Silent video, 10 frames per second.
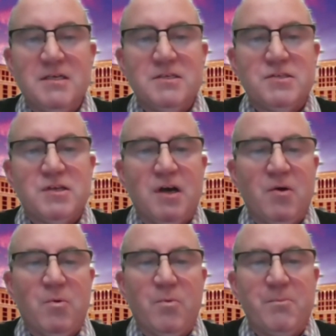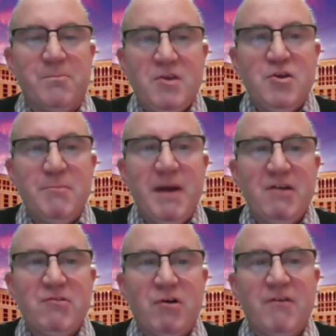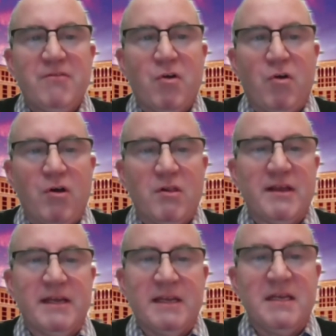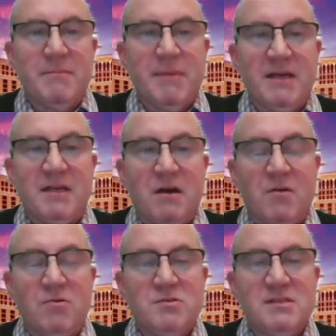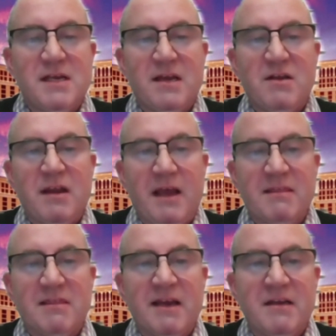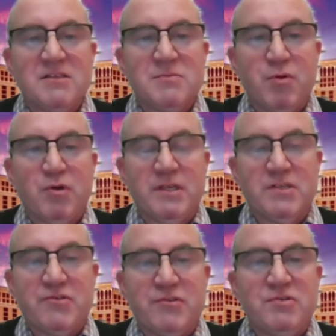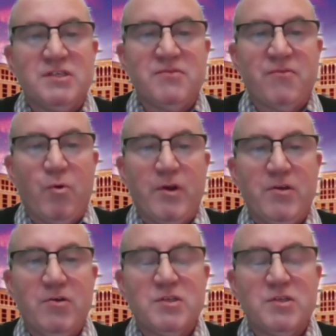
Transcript: So you're better off calling an independent host and let us book these cruises for you,